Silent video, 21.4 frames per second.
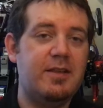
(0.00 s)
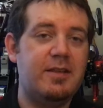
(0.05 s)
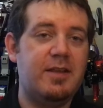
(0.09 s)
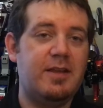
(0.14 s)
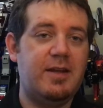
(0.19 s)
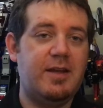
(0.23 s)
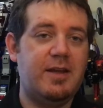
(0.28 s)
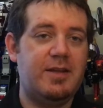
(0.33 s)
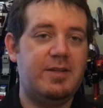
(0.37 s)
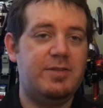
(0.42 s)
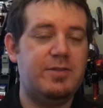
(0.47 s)

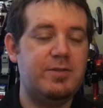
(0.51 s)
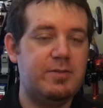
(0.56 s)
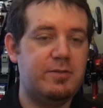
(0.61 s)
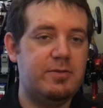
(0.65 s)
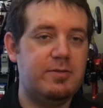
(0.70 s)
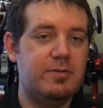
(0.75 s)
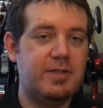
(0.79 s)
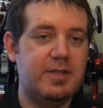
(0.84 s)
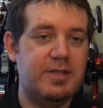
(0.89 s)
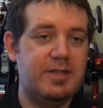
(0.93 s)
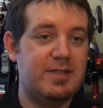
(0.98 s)
that I
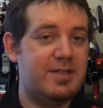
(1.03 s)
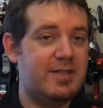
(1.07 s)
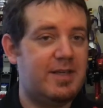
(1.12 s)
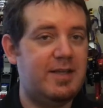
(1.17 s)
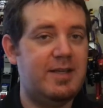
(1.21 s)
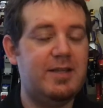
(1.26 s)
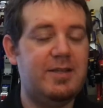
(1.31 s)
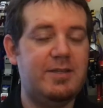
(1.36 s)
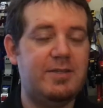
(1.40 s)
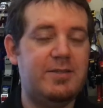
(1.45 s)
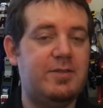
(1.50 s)
do
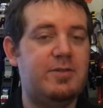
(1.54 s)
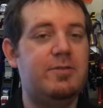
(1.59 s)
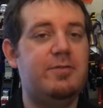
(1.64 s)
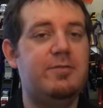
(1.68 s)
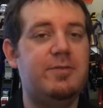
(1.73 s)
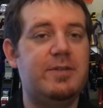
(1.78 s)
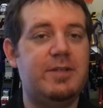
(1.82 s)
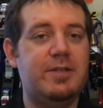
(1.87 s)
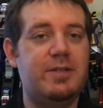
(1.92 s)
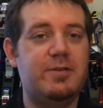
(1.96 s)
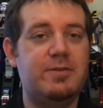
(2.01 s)
intend to do
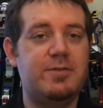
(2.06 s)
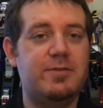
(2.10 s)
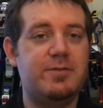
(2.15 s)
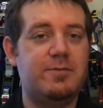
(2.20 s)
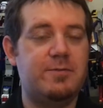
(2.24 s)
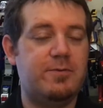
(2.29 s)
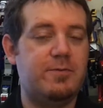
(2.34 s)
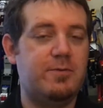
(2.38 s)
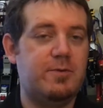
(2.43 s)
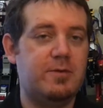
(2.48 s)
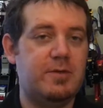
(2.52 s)
videos
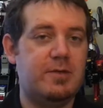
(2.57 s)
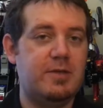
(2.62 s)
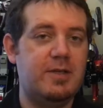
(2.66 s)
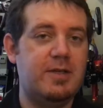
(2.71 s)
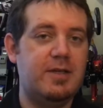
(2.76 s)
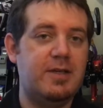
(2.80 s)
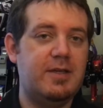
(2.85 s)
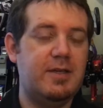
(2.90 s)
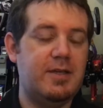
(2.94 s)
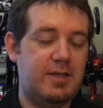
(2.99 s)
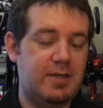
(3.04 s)
for
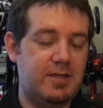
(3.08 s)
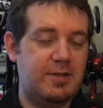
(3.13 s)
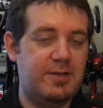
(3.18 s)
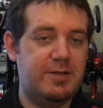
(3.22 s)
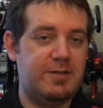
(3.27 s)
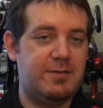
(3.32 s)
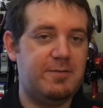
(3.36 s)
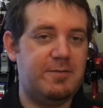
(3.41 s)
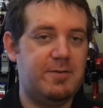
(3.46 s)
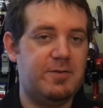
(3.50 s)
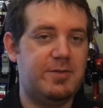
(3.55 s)
in the
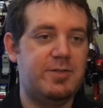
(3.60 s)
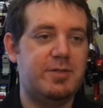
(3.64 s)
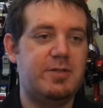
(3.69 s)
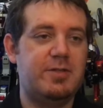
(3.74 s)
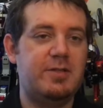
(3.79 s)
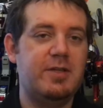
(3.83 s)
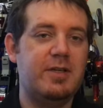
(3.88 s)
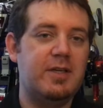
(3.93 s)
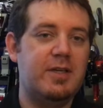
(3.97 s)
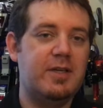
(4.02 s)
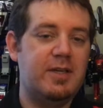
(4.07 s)
near future,